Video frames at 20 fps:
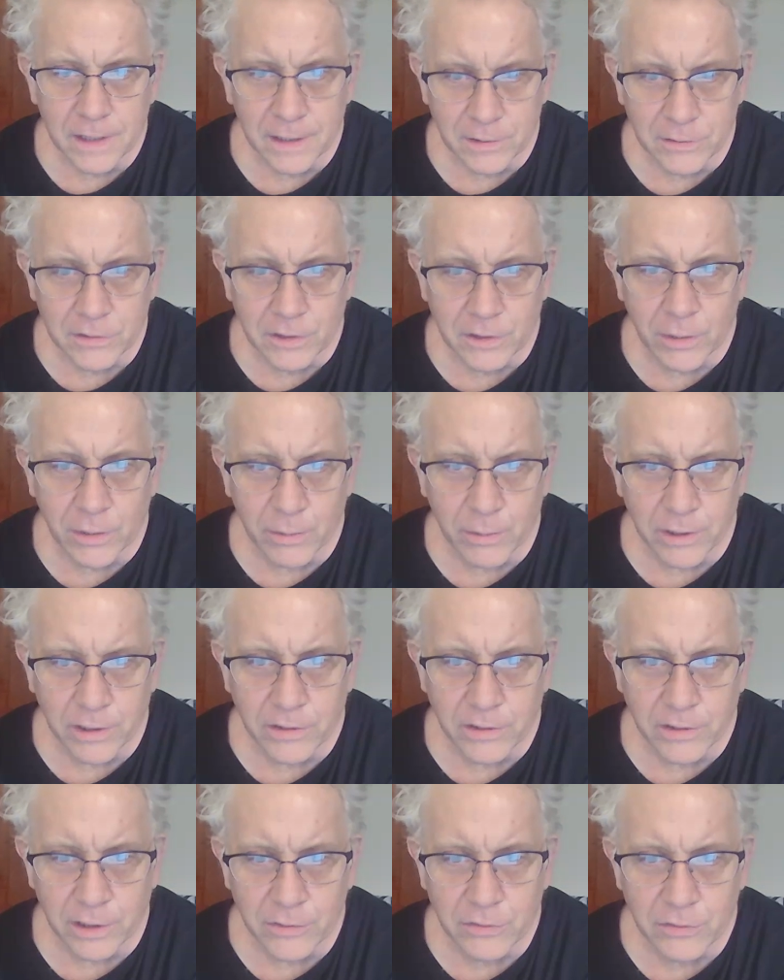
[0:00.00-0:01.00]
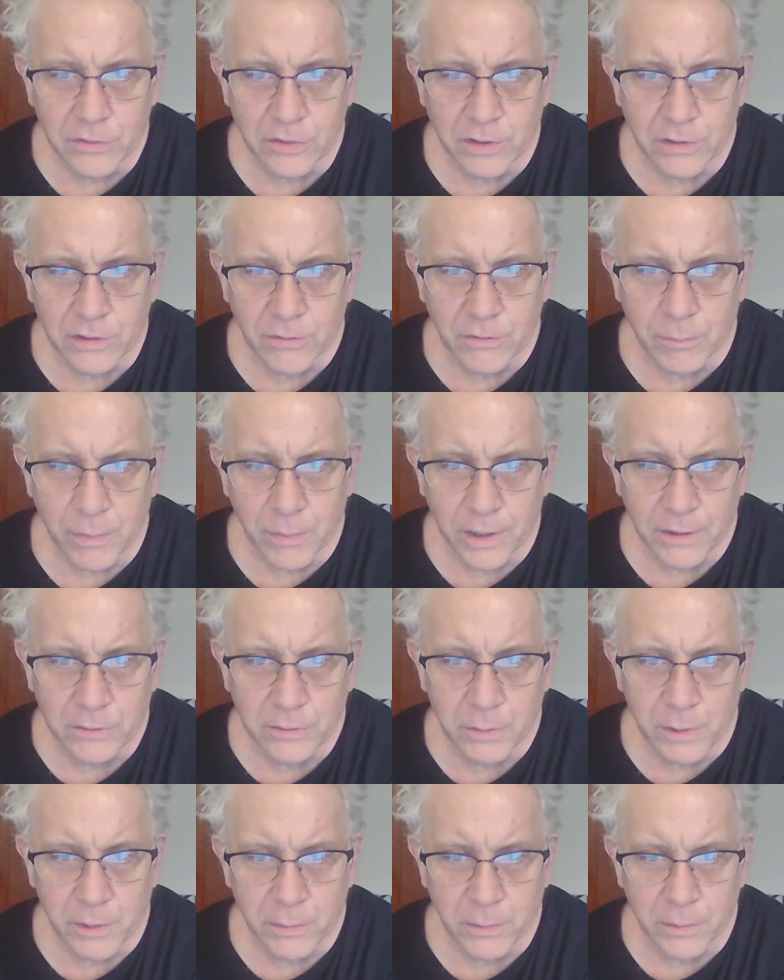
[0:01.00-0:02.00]
the East Liberty District of
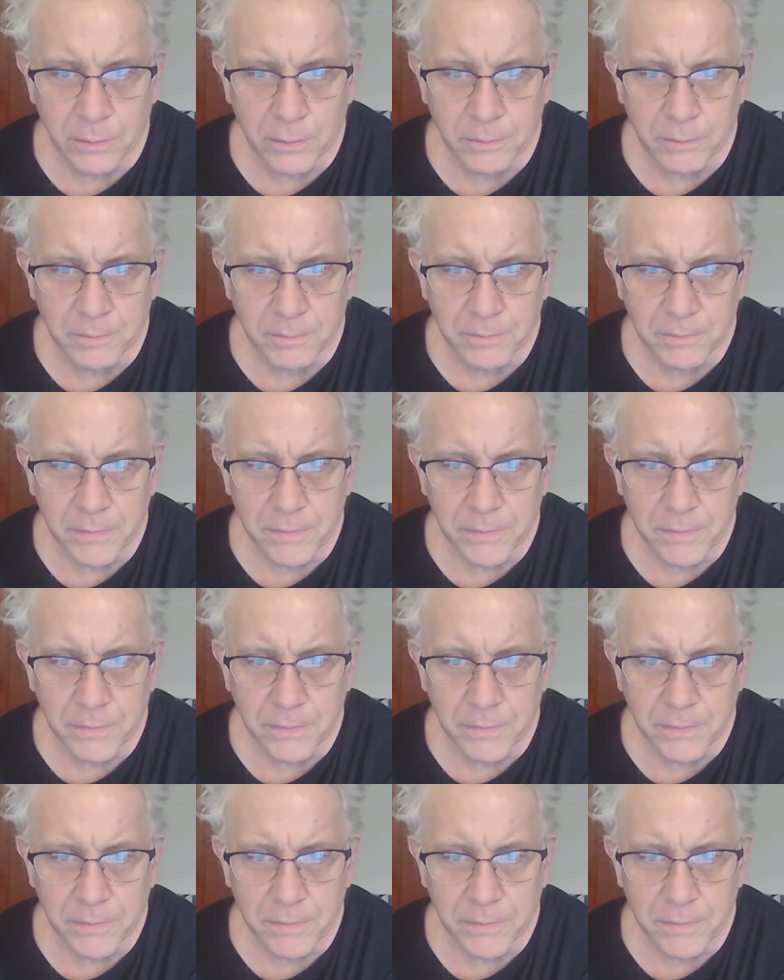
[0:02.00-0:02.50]
Pittsburgh.